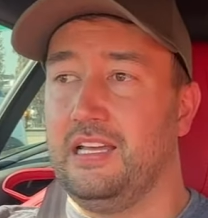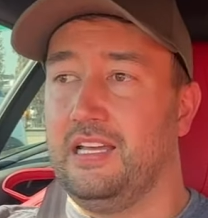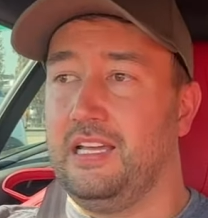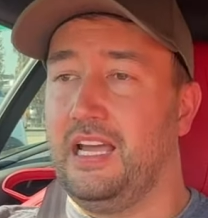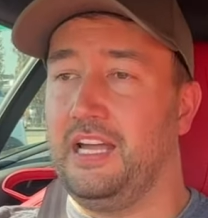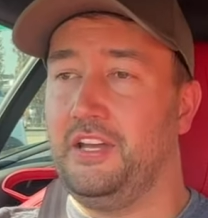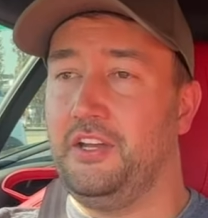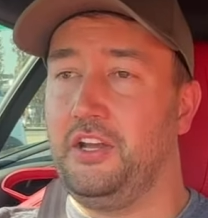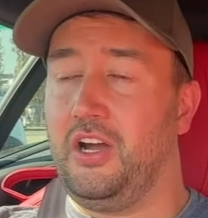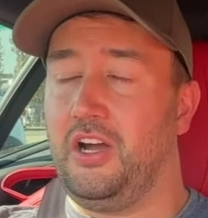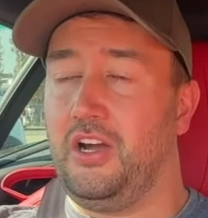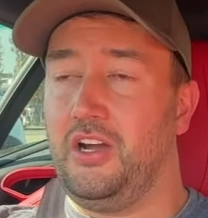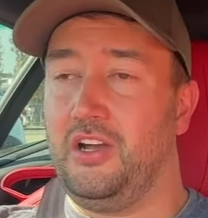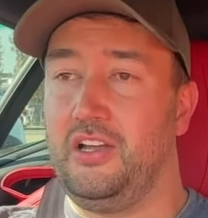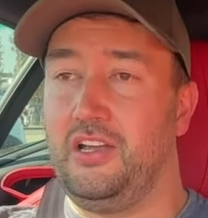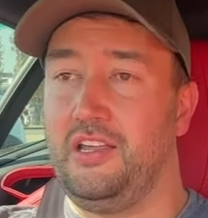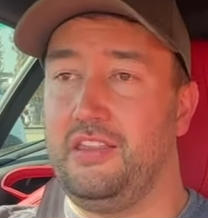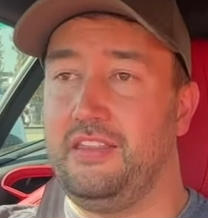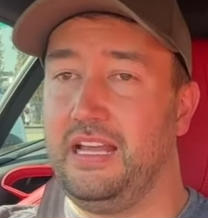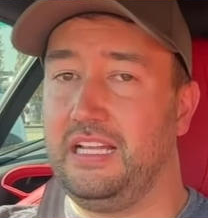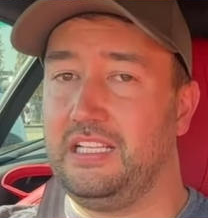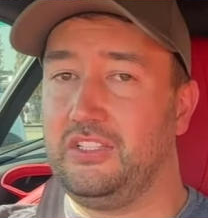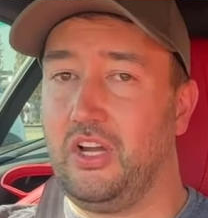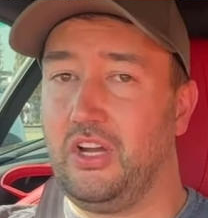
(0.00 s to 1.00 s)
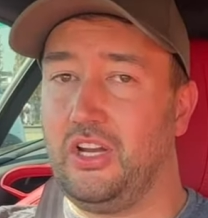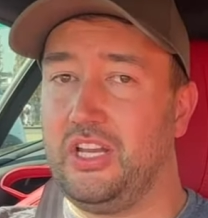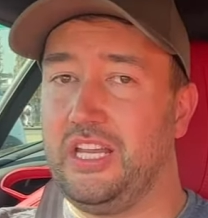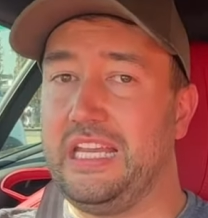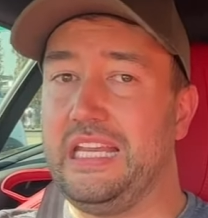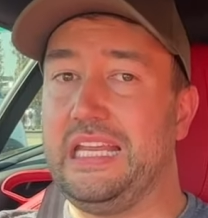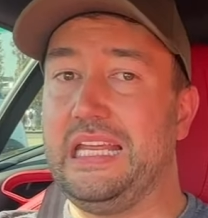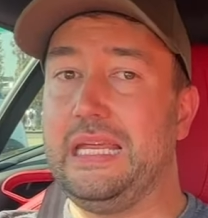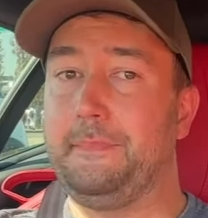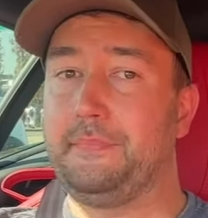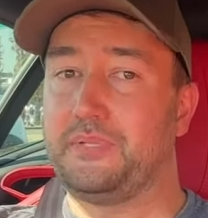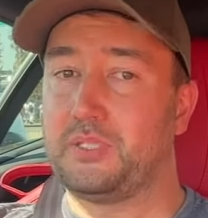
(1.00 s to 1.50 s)
And yeah, that's got
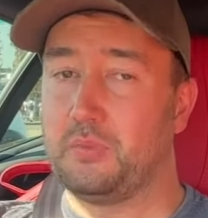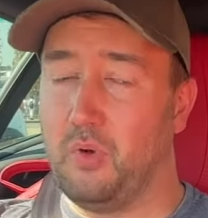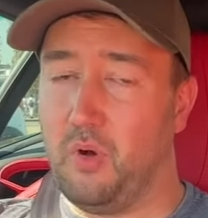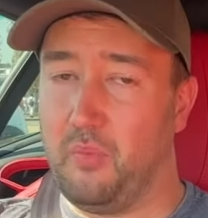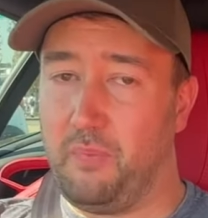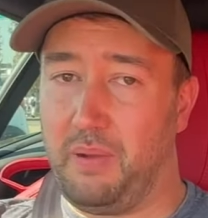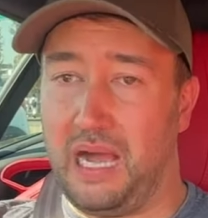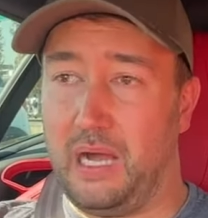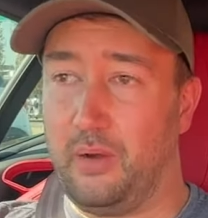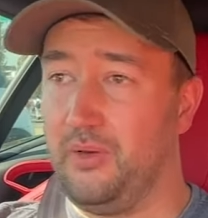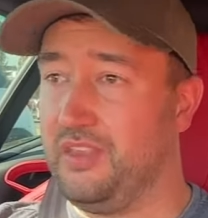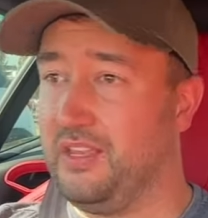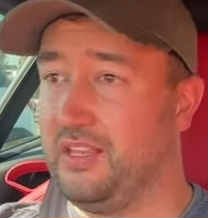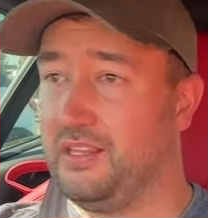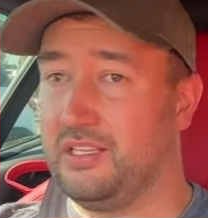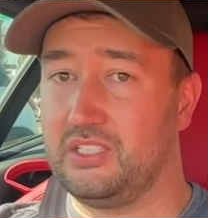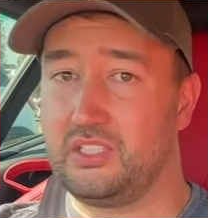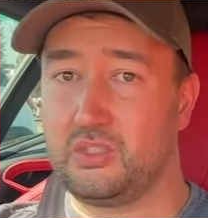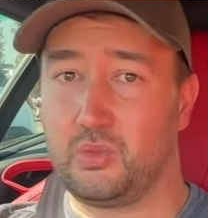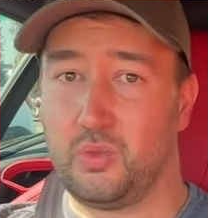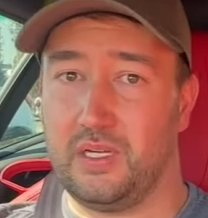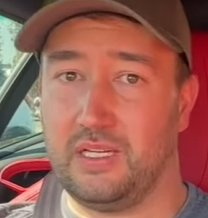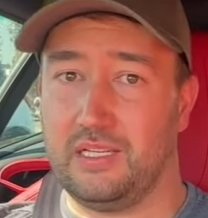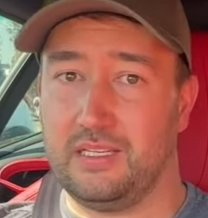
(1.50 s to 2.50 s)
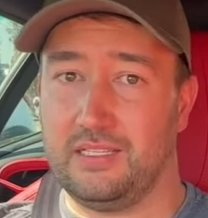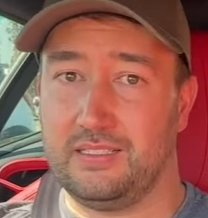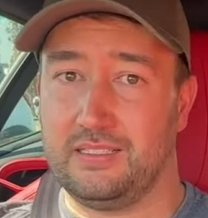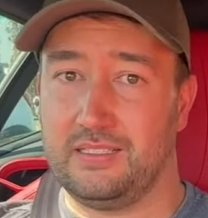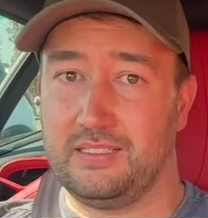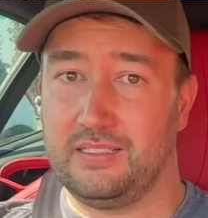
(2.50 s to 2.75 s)
heaps more power than this one.